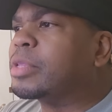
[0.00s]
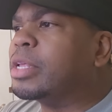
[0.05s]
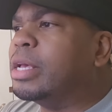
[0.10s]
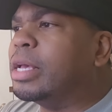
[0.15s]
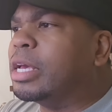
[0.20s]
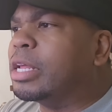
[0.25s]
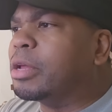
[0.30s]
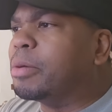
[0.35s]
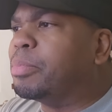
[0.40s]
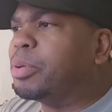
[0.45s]

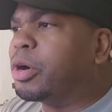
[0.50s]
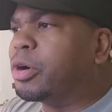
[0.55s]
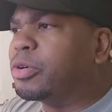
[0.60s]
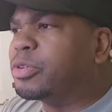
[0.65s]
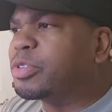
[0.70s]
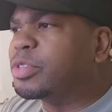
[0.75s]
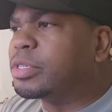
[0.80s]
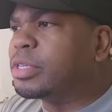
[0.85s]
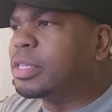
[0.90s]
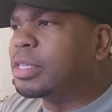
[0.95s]
in a
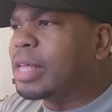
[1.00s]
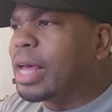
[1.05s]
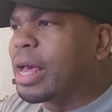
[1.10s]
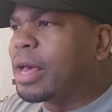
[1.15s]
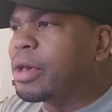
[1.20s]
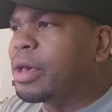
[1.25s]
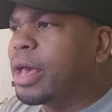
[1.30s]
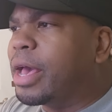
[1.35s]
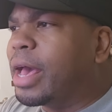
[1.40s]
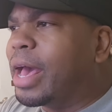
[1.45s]
post
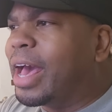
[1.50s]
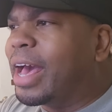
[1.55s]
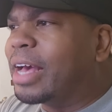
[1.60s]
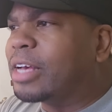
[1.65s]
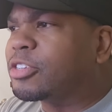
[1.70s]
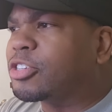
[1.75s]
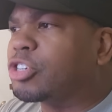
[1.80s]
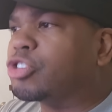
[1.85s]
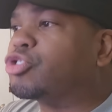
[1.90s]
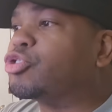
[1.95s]
that
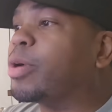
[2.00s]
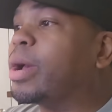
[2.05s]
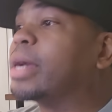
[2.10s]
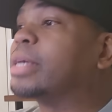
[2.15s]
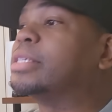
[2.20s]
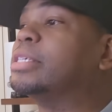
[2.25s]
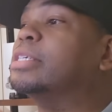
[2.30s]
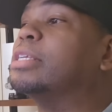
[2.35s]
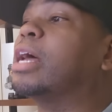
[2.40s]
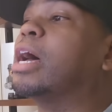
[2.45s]
has
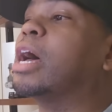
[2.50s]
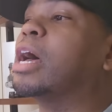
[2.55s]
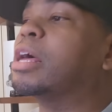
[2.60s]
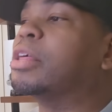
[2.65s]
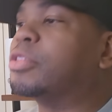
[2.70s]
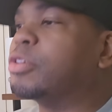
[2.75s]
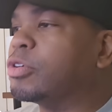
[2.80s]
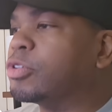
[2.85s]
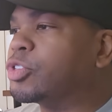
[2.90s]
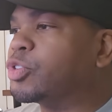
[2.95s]
attracted
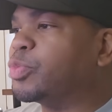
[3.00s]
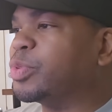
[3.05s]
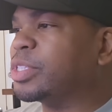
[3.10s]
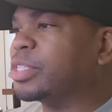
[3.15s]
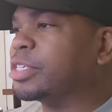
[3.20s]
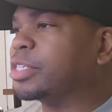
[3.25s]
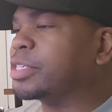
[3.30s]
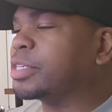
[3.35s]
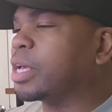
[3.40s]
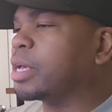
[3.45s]
others with
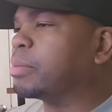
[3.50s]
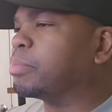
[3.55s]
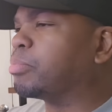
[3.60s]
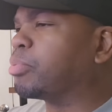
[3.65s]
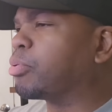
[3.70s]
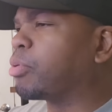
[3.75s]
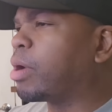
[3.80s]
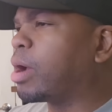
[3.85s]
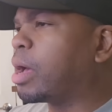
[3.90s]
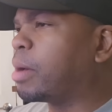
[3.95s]
the same
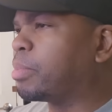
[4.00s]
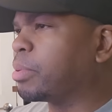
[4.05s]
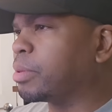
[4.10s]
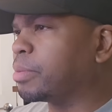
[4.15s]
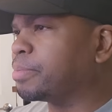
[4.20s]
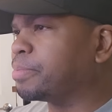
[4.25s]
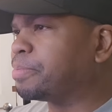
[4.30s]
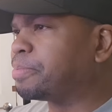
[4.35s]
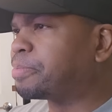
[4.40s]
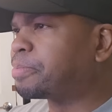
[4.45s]

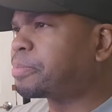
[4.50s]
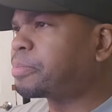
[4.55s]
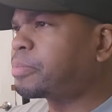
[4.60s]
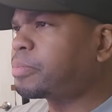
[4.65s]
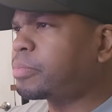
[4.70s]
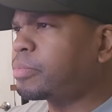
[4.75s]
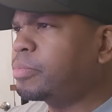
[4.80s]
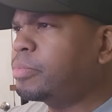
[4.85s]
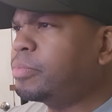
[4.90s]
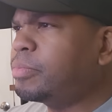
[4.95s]
problem.
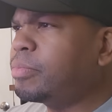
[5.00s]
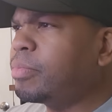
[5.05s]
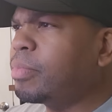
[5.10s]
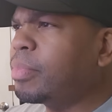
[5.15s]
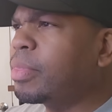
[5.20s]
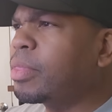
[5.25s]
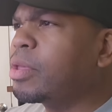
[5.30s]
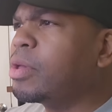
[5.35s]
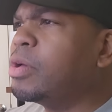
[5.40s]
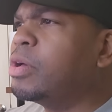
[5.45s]

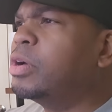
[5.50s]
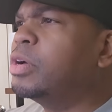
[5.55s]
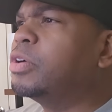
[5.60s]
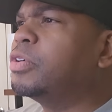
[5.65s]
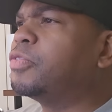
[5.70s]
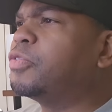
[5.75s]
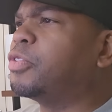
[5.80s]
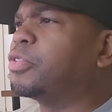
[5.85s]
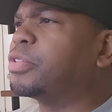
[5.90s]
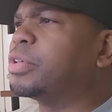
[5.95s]

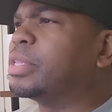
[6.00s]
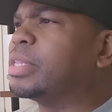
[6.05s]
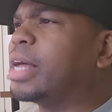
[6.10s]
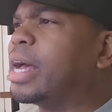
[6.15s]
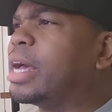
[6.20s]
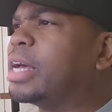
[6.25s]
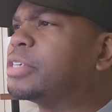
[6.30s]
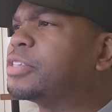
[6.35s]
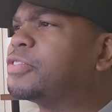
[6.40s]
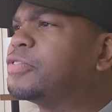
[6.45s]
For the
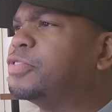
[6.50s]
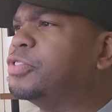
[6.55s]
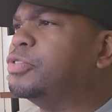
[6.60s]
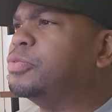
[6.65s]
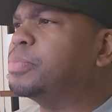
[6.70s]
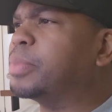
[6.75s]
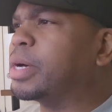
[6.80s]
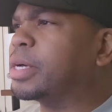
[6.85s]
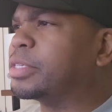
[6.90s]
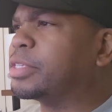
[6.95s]
last few
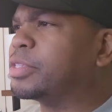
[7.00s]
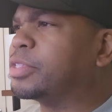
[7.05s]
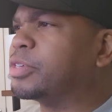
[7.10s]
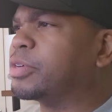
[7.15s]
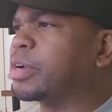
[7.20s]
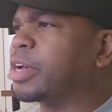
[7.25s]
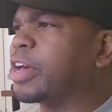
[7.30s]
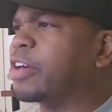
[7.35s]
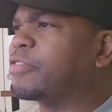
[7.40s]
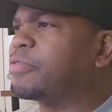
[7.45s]
months,
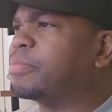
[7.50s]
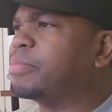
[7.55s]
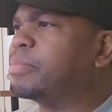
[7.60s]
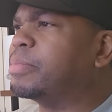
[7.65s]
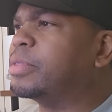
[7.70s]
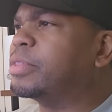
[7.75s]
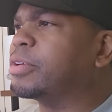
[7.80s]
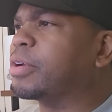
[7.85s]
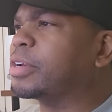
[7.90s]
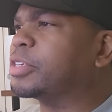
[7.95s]
there
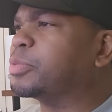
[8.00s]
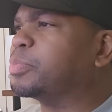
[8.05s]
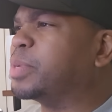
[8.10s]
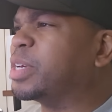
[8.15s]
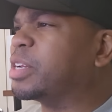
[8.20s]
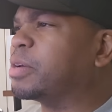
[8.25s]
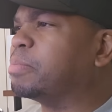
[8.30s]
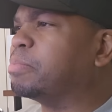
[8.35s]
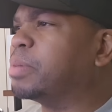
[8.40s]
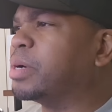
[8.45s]
has
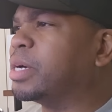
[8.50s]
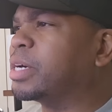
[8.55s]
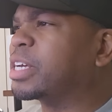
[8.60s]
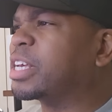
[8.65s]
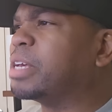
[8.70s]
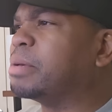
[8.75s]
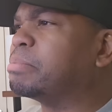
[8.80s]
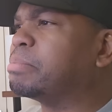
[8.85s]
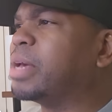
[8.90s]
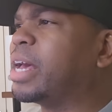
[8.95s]
been a bug
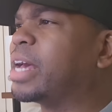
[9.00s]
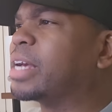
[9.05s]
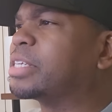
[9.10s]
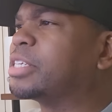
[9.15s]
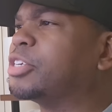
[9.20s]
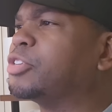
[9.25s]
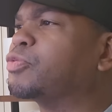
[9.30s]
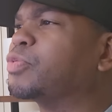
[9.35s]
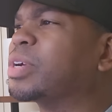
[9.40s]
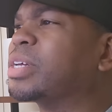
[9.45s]

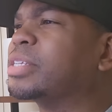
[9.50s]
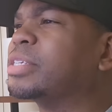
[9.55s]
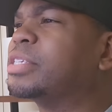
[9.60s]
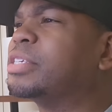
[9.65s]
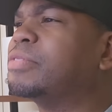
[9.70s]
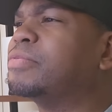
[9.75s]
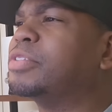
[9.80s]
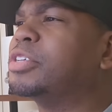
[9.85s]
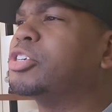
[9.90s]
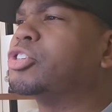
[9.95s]
impacting
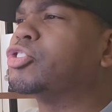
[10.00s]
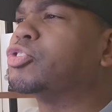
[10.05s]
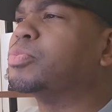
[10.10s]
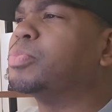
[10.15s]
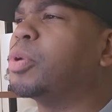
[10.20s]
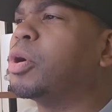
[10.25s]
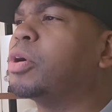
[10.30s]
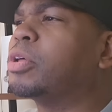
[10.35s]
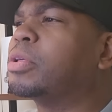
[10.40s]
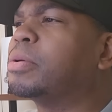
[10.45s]
relatively a
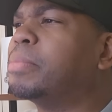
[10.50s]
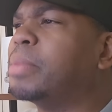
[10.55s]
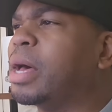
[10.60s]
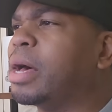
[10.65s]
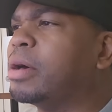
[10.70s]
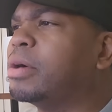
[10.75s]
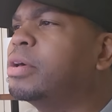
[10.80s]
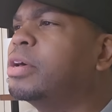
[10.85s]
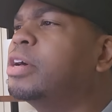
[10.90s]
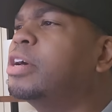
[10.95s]
small
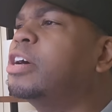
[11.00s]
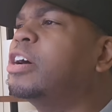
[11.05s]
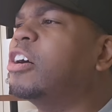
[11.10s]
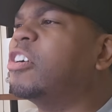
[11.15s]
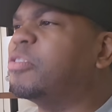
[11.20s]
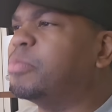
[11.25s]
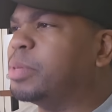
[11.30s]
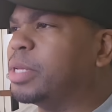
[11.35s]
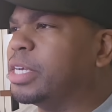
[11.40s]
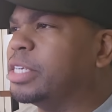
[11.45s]
amount
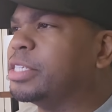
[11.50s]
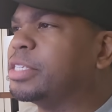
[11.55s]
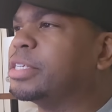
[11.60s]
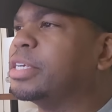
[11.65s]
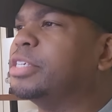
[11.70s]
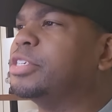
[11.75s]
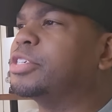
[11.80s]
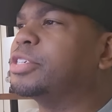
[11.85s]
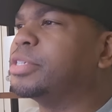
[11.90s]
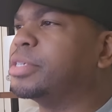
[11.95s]
of
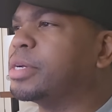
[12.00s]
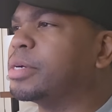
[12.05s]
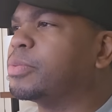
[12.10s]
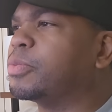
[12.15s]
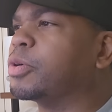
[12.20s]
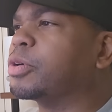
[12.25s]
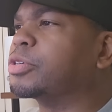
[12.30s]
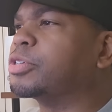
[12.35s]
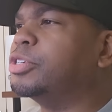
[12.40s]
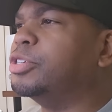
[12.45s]
PlayStation
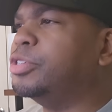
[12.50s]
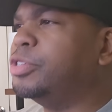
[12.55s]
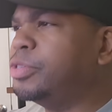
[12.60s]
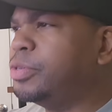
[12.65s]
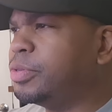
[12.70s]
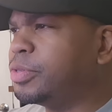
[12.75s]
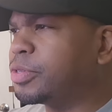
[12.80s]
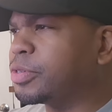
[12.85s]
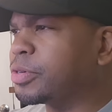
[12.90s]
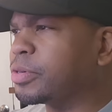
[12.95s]
Network
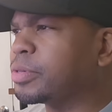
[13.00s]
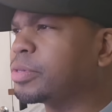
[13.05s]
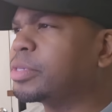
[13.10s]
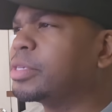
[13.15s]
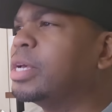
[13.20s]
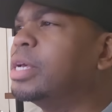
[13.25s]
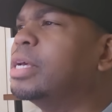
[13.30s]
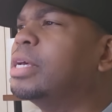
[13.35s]
users,